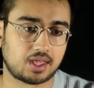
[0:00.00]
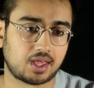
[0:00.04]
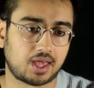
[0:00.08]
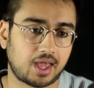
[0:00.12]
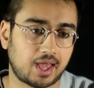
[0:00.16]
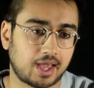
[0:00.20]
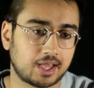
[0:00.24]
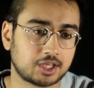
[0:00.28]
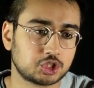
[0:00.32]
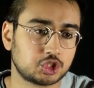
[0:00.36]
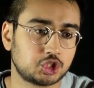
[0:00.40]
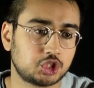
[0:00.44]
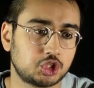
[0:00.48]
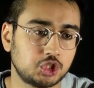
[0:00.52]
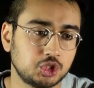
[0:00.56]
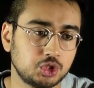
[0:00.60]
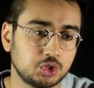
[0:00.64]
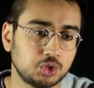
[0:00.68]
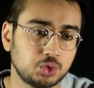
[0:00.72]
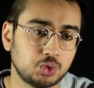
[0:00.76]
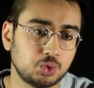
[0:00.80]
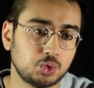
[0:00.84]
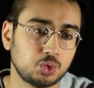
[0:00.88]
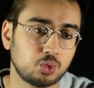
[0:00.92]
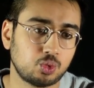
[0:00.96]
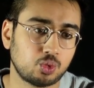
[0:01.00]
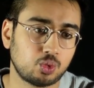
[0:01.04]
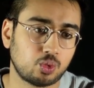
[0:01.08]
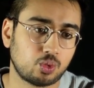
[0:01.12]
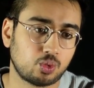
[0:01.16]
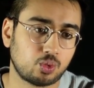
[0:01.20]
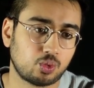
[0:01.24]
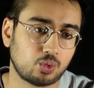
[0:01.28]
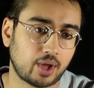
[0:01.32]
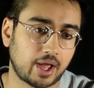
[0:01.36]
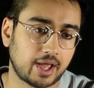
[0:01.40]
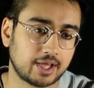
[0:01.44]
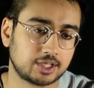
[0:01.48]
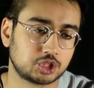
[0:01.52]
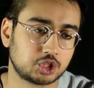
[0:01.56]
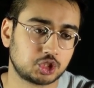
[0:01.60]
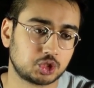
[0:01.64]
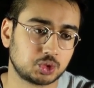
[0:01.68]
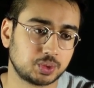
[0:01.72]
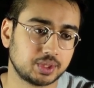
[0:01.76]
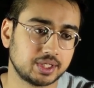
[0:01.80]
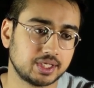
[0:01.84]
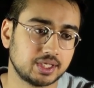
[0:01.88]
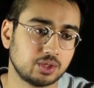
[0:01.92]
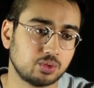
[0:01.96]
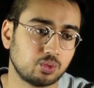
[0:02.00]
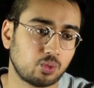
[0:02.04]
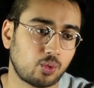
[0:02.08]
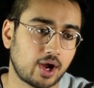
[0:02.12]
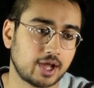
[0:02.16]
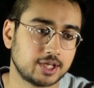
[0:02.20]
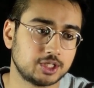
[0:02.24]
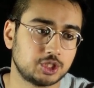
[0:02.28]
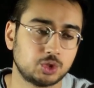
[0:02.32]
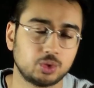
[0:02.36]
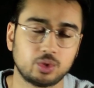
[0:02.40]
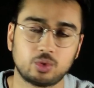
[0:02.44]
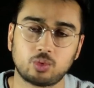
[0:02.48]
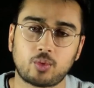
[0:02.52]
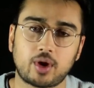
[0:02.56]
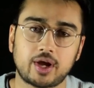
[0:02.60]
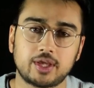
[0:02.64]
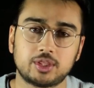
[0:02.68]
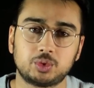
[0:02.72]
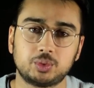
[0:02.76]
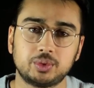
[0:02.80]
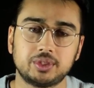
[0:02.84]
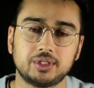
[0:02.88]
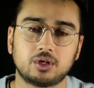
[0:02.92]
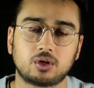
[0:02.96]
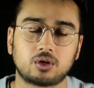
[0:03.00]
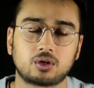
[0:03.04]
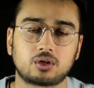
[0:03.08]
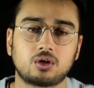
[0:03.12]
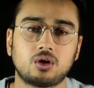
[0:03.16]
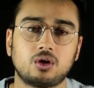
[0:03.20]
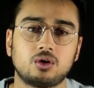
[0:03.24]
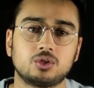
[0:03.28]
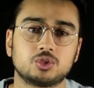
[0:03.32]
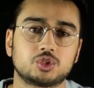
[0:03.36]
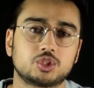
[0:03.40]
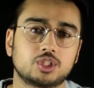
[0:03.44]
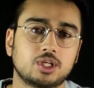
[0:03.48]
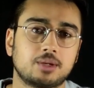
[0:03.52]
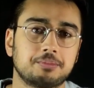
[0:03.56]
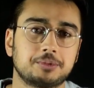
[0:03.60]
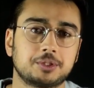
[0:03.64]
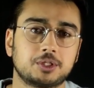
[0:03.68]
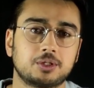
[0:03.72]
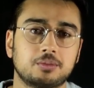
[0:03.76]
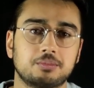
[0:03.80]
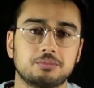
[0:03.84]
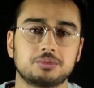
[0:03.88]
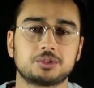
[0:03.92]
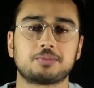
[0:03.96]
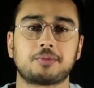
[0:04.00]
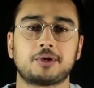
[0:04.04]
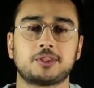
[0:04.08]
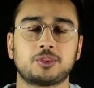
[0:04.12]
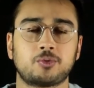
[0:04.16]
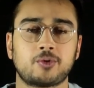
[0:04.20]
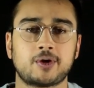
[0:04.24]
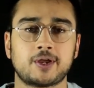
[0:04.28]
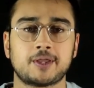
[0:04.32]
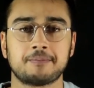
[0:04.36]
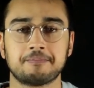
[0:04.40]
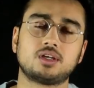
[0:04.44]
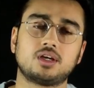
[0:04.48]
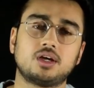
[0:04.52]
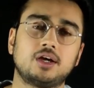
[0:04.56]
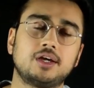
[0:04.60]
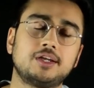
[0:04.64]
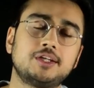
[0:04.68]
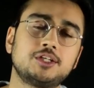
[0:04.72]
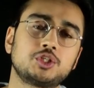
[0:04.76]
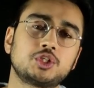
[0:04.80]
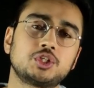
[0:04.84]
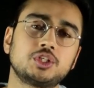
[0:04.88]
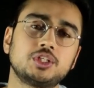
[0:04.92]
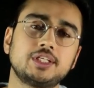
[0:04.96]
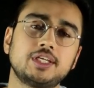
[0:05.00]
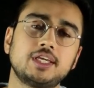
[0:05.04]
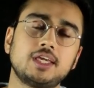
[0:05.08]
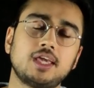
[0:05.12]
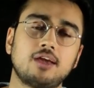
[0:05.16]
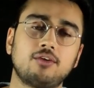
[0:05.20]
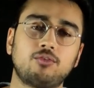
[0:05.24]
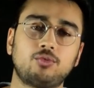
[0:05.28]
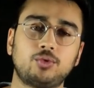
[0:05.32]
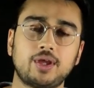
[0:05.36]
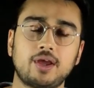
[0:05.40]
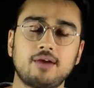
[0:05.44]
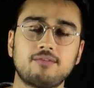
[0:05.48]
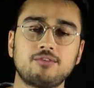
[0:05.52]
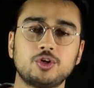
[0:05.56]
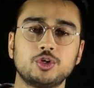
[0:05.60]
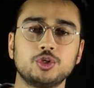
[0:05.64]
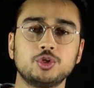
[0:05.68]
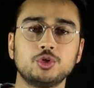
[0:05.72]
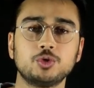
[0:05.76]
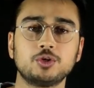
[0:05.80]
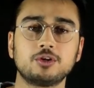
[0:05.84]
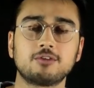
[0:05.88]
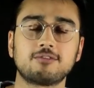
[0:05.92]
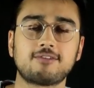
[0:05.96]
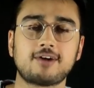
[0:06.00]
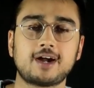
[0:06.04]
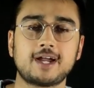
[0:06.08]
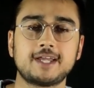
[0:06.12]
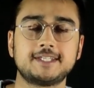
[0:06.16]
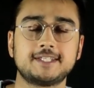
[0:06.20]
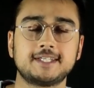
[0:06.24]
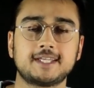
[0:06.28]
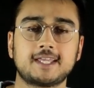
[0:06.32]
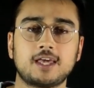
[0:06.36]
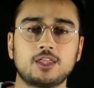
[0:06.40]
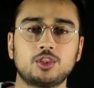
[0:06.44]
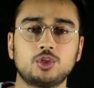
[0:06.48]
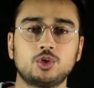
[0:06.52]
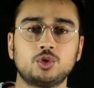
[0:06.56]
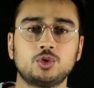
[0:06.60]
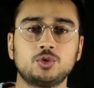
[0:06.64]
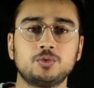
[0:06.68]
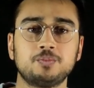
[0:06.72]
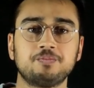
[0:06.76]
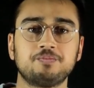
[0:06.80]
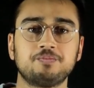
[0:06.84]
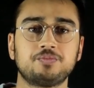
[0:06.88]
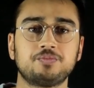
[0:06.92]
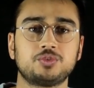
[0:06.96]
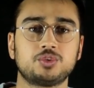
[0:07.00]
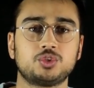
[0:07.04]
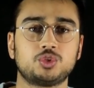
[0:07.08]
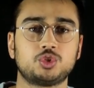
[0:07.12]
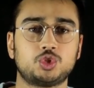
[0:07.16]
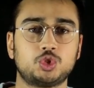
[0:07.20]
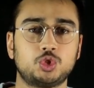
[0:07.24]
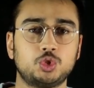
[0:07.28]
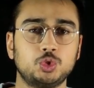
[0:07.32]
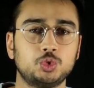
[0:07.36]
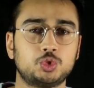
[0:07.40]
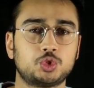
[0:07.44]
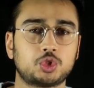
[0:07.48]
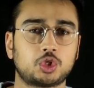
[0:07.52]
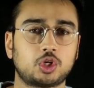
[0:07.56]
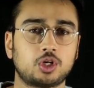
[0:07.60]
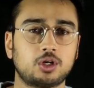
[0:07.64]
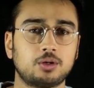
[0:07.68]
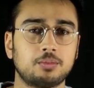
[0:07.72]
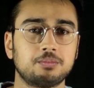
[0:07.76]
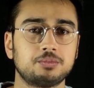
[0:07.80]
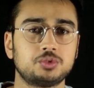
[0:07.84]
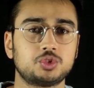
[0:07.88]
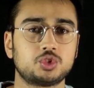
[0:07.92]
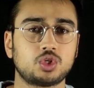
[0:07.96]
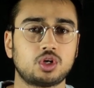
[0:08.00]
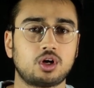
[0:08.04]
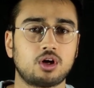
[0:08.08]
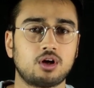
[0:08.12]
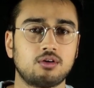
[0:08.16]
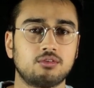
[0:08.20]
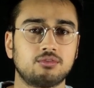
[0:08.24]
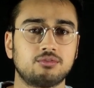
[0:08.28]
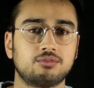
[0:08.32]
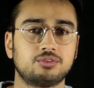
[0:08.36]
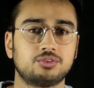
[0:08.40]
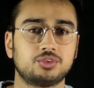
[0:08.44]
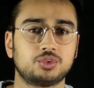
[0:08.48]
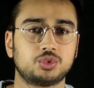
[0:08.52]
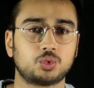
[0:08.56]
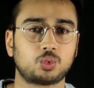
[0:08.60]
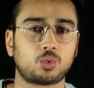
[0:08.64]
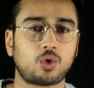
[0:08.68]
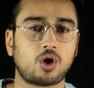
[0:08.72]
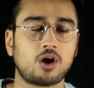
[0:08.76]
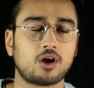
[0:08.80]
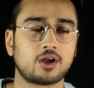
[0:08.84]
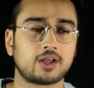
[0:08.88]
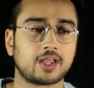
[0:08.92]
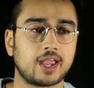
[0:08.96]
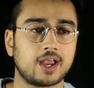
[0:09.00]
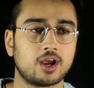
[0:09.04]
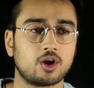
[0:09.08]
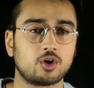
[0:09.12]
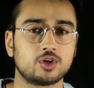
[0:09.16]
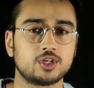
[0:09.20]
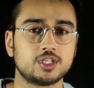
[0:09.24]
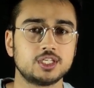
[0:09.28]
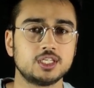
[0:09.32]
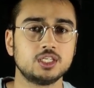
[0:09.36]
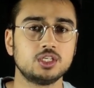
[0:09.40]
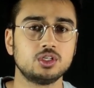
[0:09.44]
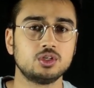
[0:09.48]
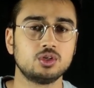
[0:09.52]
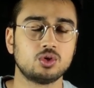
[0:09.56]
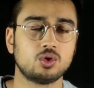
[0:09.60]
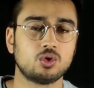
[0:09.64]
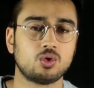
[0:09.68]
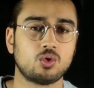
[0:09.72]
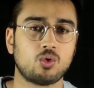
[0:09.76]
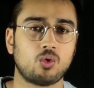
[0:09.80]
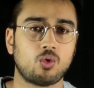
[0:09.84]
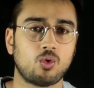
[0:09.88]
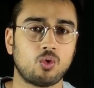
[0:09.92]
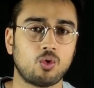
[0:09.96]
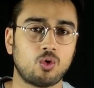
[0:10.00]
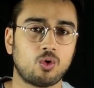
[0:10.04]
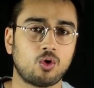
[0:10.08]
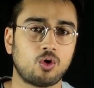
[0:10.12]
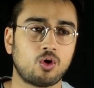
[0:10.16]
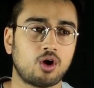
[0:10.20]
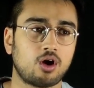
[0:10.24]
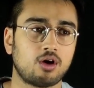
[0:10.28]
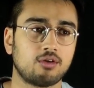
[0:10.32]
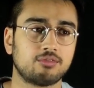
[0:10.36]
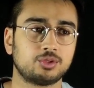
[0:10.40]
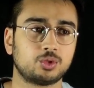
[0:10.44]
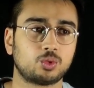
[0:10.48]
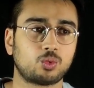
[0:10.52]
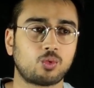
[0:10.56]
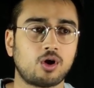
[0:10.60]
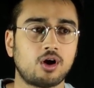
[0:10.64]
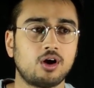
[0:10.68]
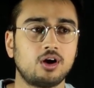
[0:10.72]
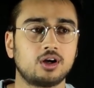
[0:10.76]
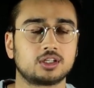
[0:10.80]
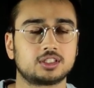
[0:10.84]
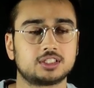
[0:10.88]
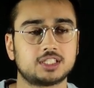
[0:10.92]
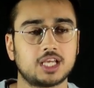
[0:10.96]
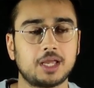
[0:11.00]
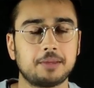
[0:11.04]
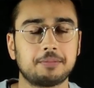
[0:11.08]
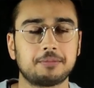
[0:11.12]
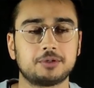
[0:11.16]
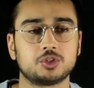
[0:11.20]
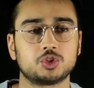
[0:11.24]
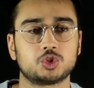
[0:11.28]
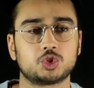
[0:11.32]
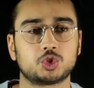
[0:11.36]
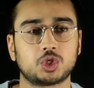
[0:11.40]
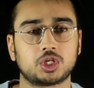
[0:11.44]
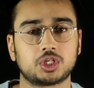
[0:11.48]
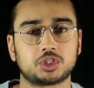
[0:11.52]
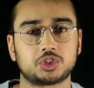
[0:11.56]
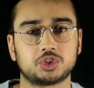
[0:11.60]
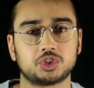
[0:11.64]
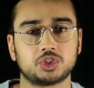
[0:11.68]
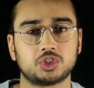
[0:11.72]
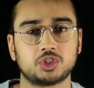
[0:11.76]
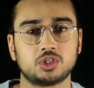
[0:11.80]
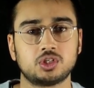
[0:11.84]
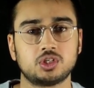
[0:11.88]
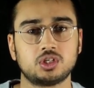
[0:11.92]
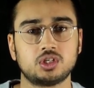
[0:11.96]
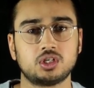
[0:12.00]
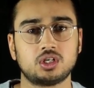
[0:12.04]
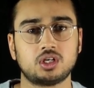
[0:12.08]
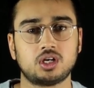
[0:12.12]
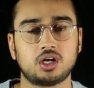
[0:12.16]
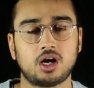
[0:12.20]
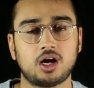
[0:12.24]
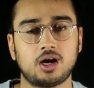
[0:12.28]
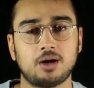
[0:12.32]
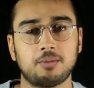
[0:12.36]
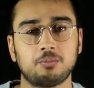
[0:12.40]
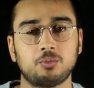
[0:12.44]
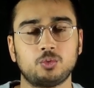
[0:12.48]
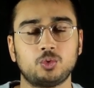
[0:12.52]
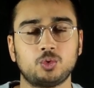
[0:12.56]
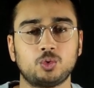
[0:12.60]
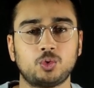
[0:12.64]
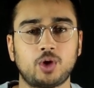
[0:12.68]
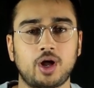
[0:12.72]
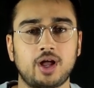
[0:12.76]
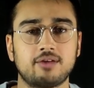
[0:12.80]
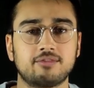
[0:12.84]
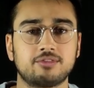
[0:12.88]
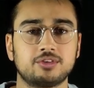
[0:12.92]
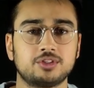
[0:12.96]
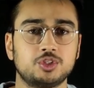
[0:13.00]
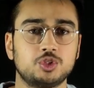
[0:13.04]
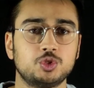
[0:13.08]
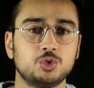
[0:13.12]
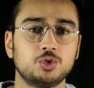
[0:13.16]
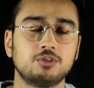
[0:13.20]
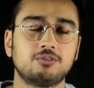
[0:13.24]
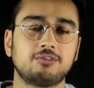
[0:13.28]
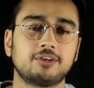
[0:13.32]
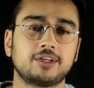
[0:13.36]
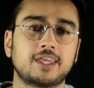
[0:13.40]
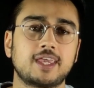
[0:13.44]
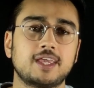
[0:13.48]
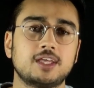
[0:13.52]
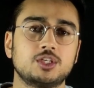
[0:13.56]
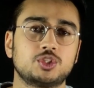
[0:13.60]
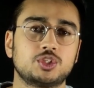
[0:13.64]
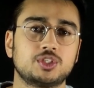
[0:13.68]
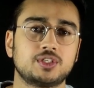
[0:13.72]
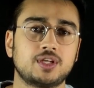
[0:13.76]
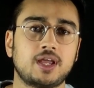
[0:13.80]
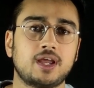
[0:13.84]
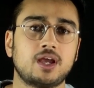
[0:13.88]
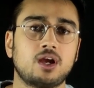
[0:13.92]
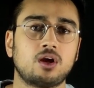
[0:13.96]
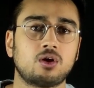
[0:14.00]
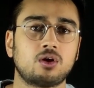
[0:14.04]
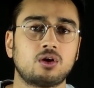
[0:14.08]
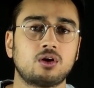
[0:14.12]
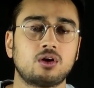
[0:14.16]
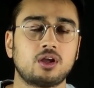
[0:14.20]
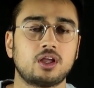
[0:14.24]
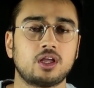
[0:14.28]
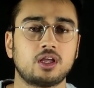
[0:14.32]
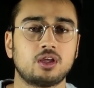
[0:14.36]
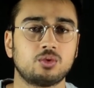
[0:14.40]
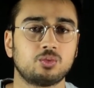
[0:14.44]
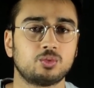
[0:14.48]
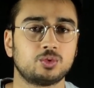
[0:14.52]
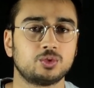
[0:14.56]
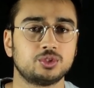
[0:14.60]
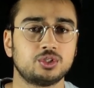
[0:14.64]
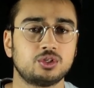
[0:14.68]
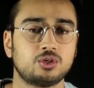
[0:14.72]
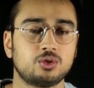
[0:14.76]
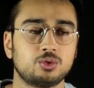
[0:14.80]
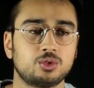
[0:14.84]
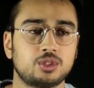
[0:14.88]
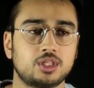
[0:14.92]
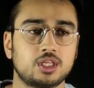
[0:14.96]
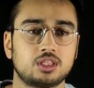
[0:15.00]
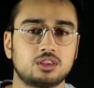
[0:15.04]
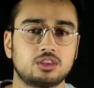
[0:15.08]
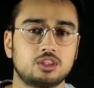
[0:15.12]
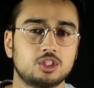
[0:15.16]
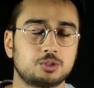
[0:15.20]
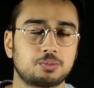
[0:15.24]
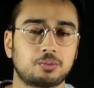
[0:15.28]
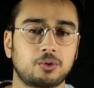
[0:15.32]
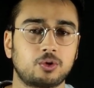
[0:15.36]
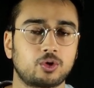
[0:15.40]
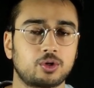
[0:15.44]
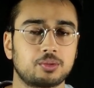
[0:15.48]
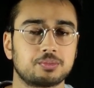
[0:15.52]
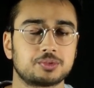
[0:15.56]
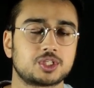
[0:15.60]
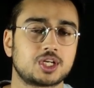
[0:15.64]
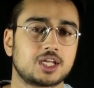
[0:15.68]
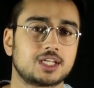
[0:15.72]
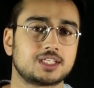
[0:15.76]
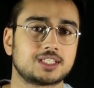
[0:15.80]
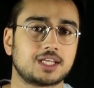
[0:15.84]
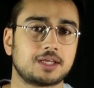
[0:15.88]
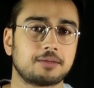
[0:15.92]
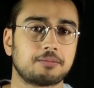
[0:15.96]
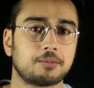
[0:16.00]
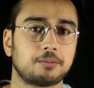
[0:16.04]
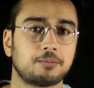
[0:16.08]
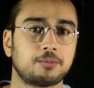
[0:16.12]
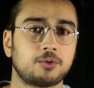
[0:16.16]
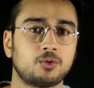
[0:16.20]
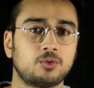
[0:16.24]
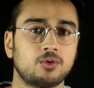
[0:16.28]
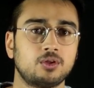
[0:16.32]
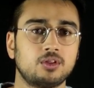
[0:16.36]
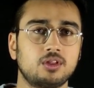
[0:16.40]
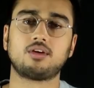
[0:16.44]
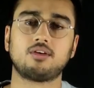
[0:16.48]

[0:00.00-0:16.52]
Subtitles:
x2, x3, y2, and y3 are called subterms, by the way. Additionally, if we ever unify together two terms of the wrong arity or of the wrong type constructor, we'll have a unification error, and we'll know that this program is not typable.